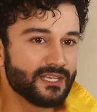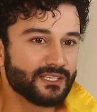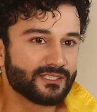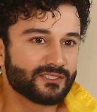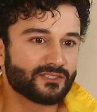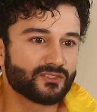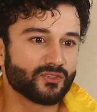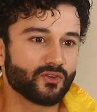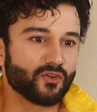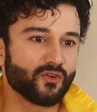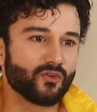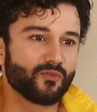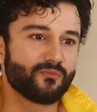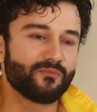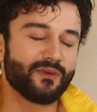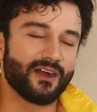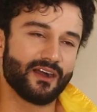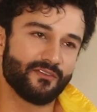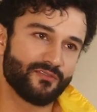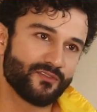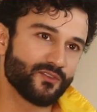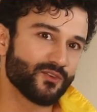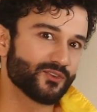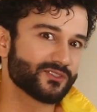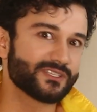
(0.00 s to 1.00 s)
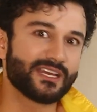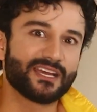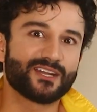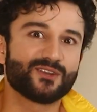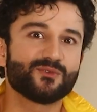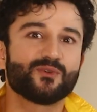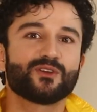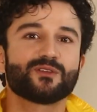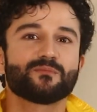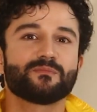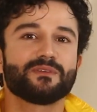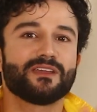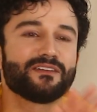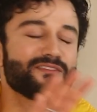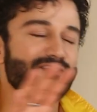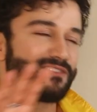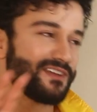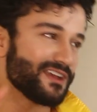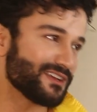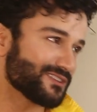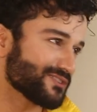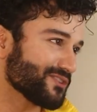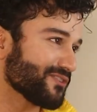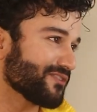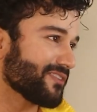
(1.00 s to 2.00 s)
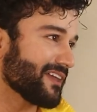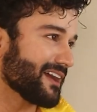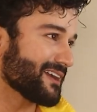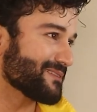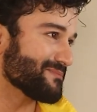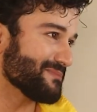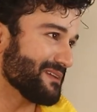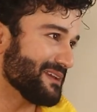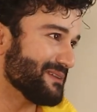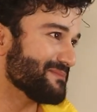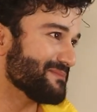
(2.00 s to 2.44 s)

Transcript: So, of course, I don't want to be a face of that